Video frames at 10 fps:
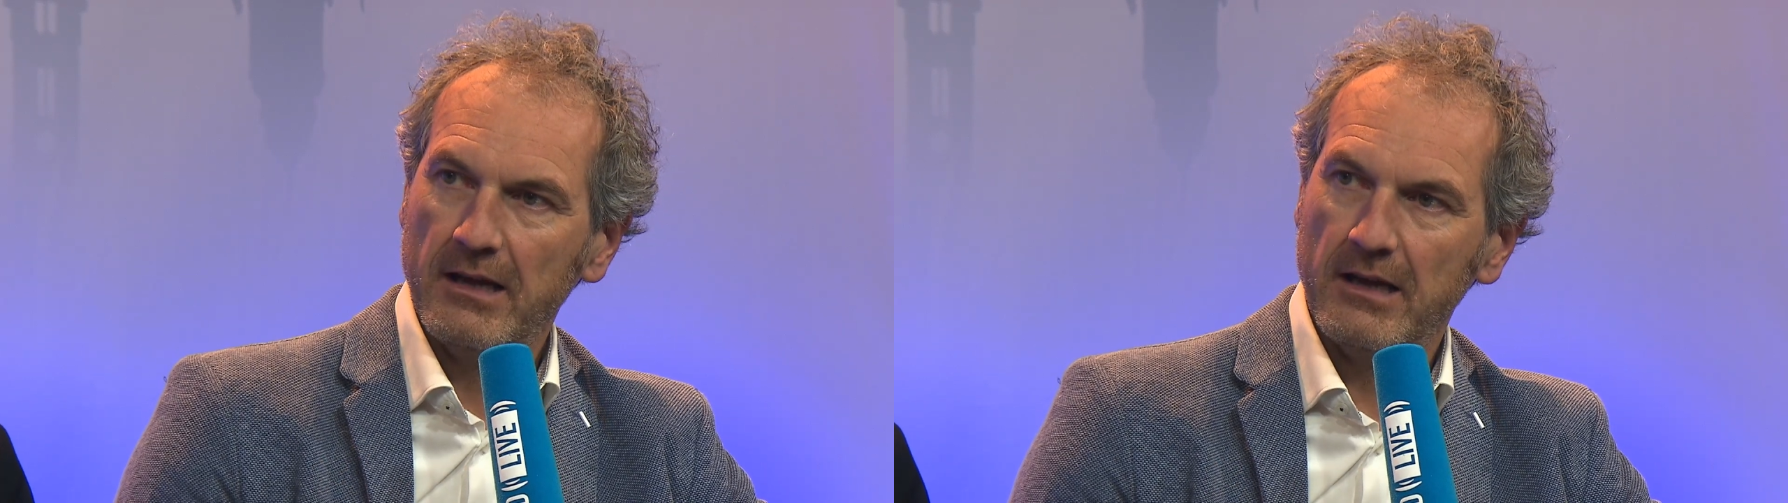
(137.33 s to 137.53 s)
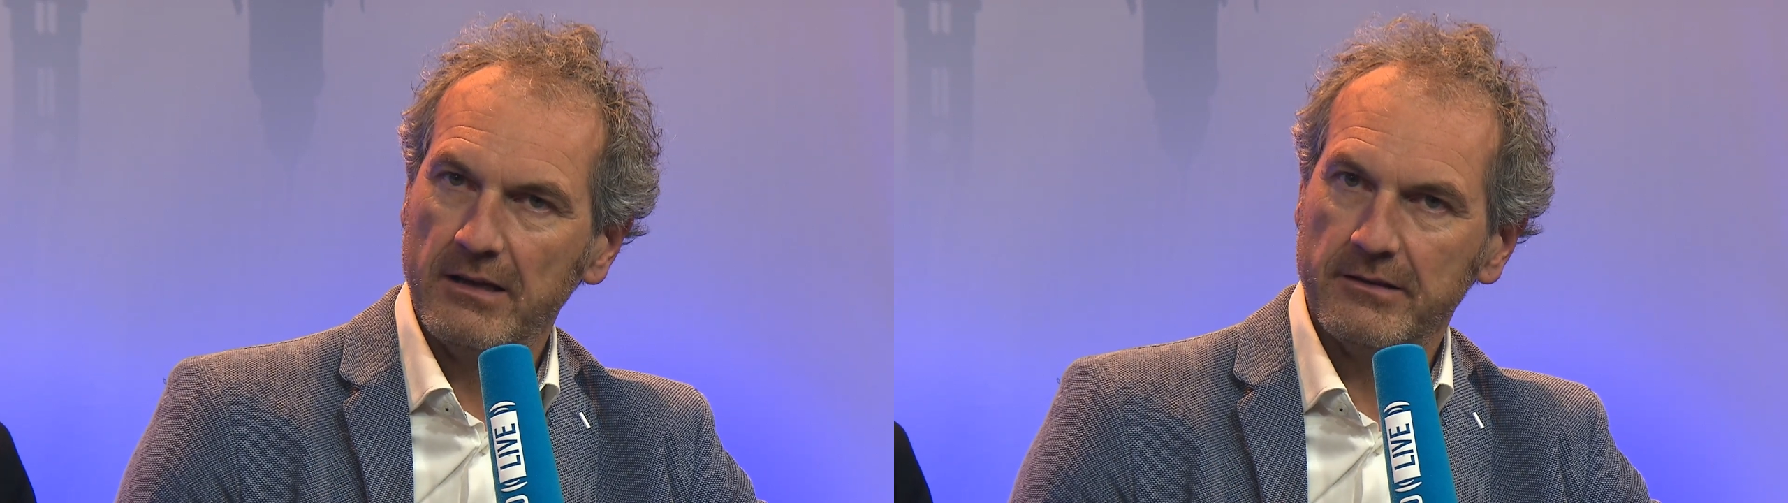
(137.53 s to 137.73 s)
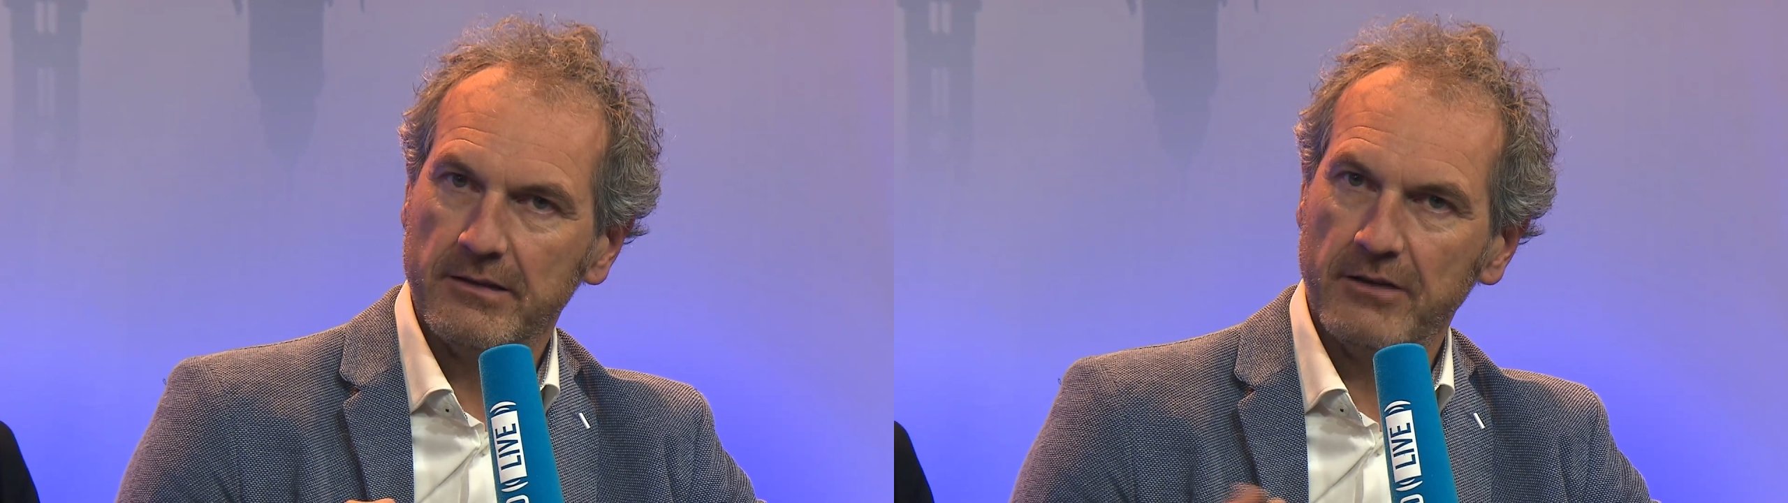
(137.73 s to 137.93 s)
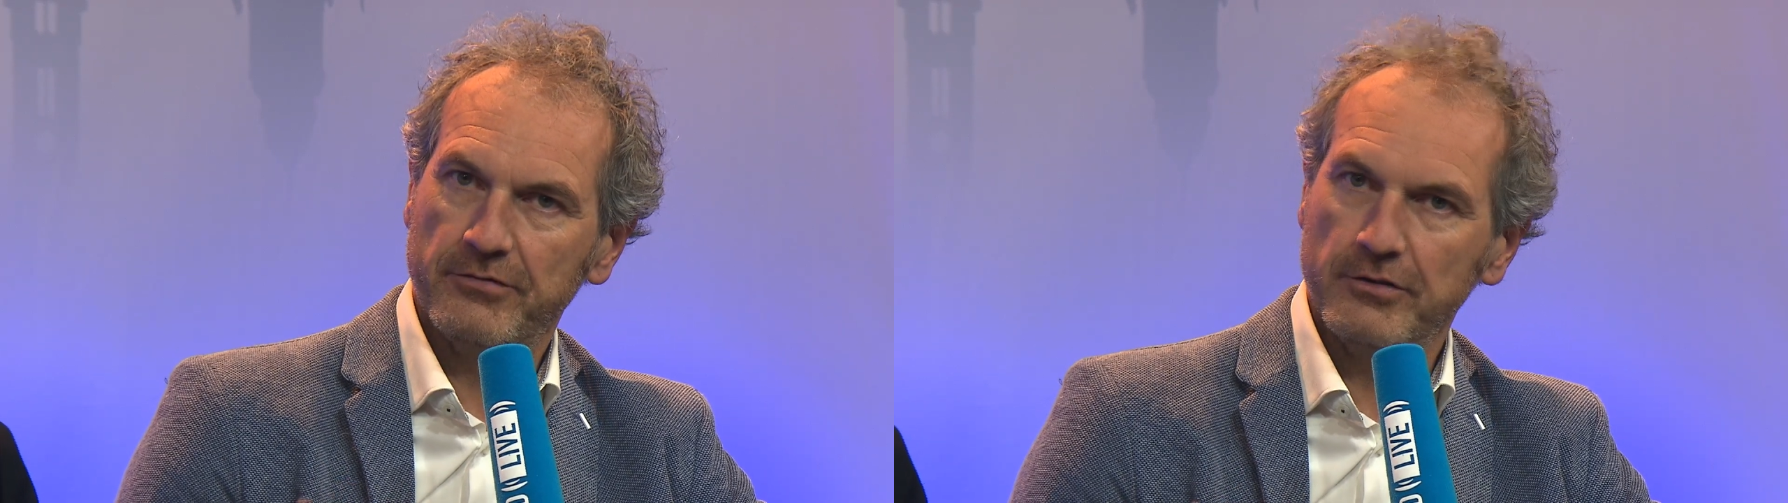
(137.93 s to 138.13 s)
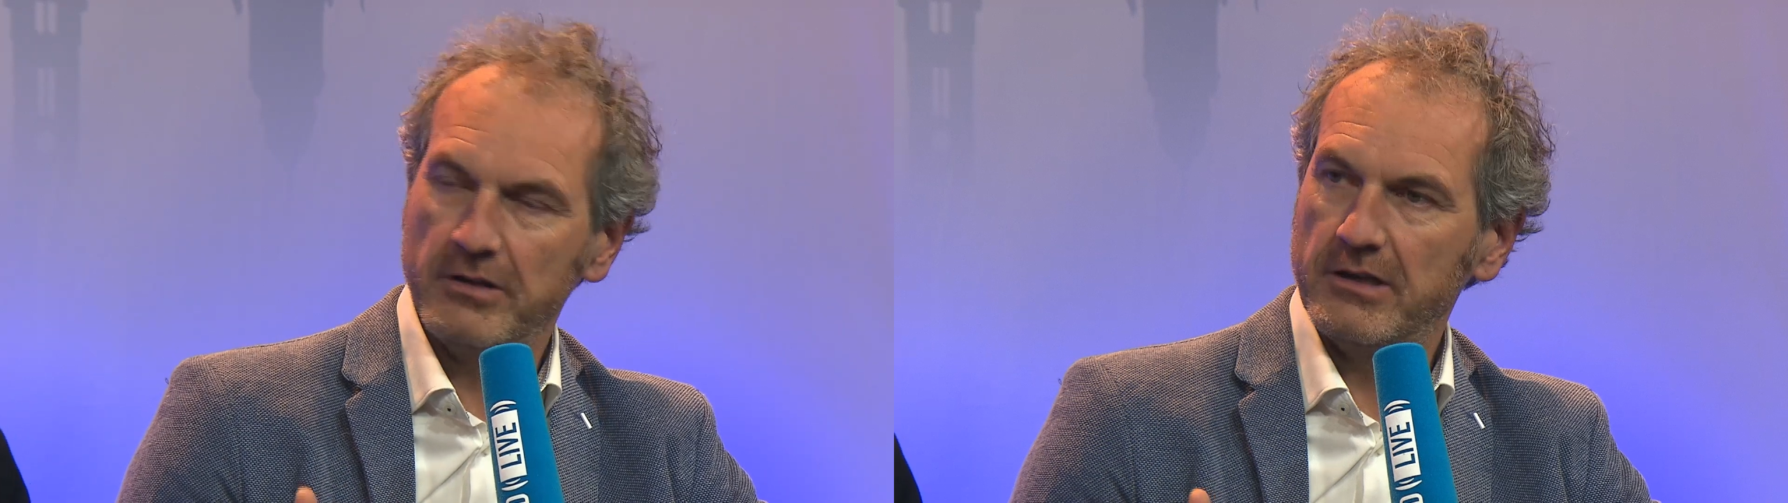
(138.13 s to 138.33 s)
And
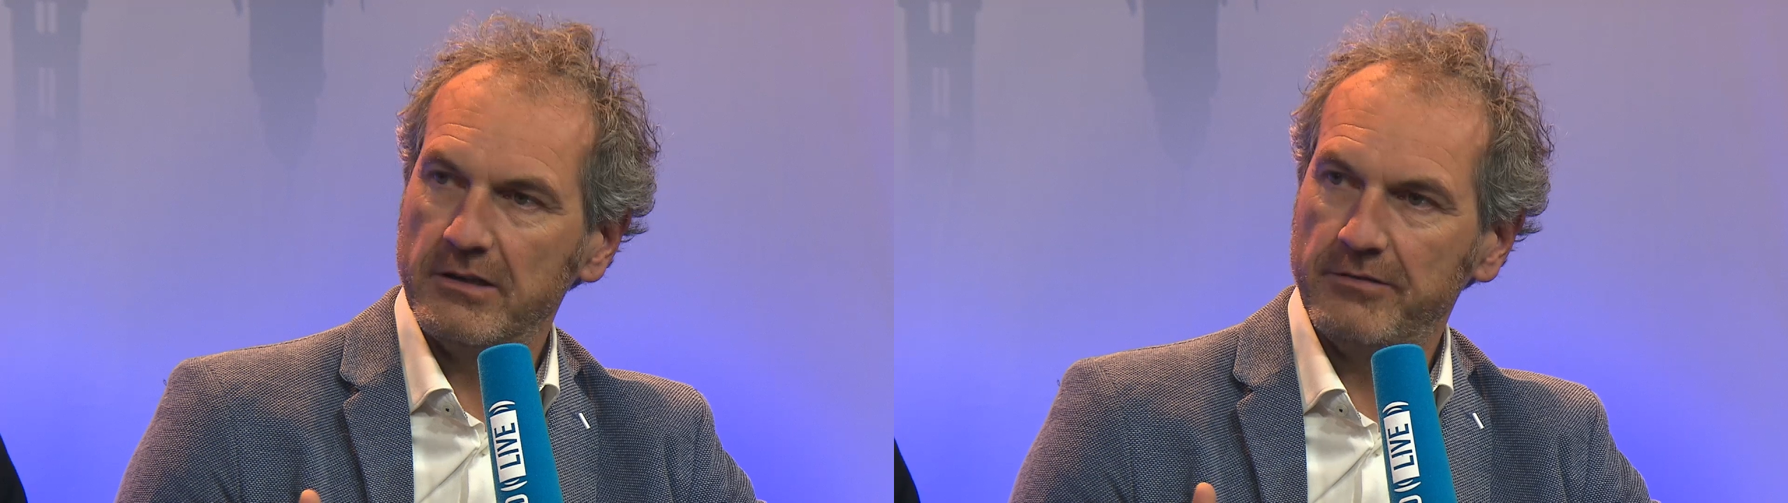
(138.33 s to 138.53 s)
therefore you get a